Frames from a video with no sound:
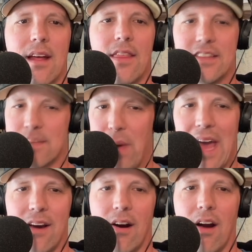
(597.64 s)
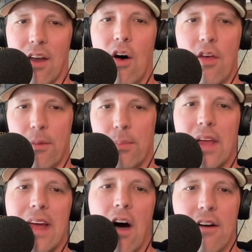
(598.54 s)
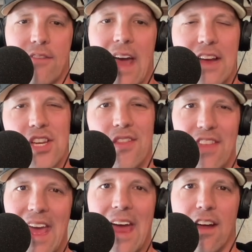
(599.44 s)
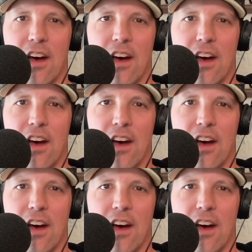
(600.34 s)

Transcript: that's better on all the playoff action than